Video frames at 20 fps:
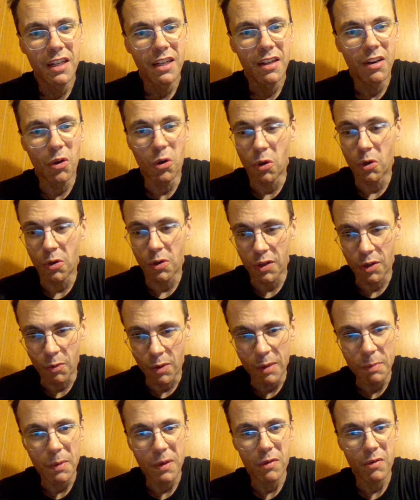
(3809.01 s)
All the
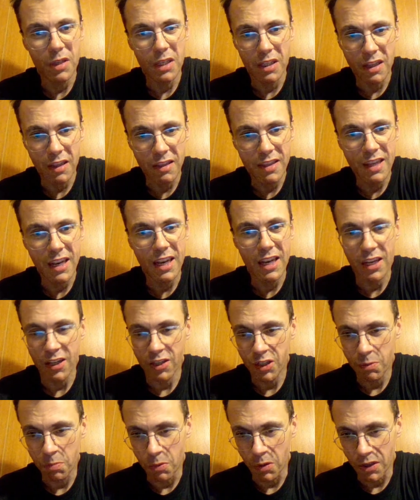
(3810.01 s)
weaponry, the
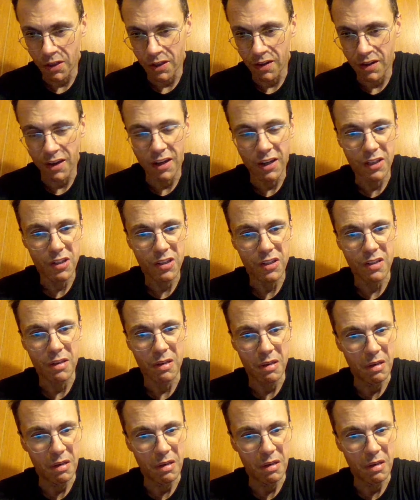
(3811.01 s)
tanks, modernized